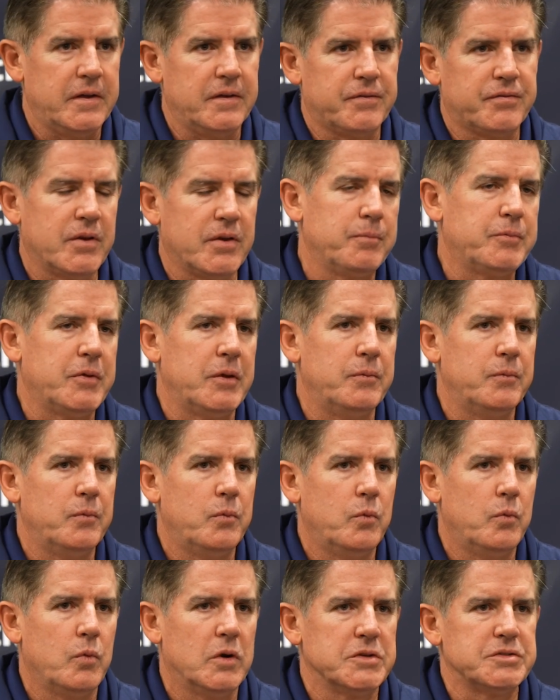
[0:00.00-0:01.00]
something
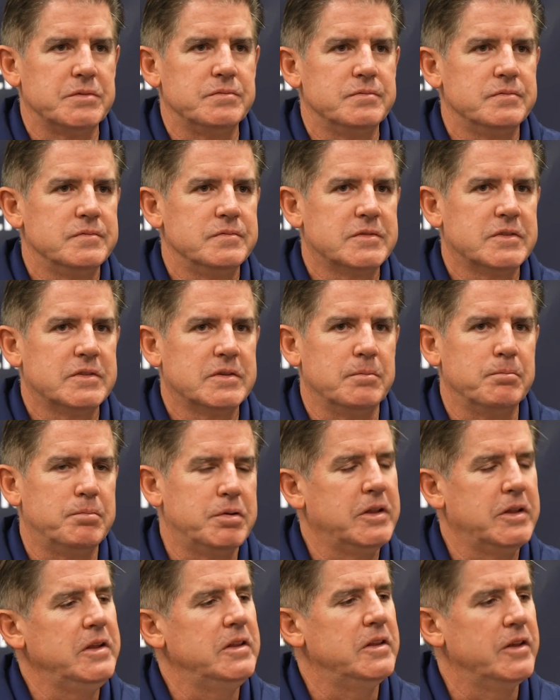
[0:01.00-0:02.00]
wasn't
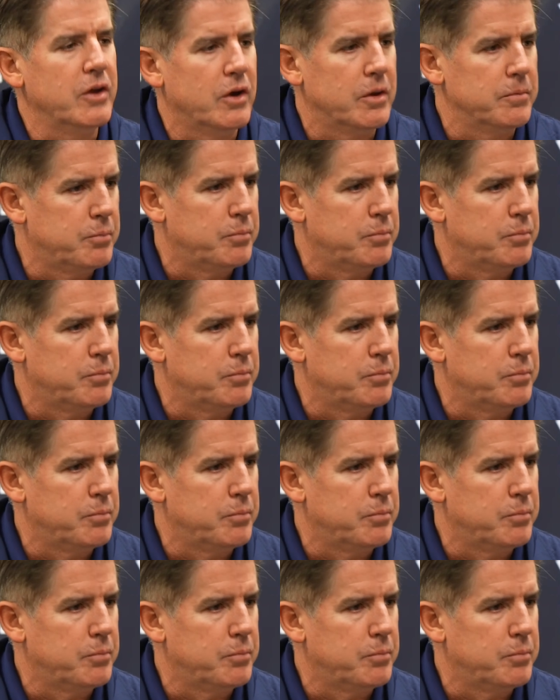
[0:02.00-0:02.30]
completely on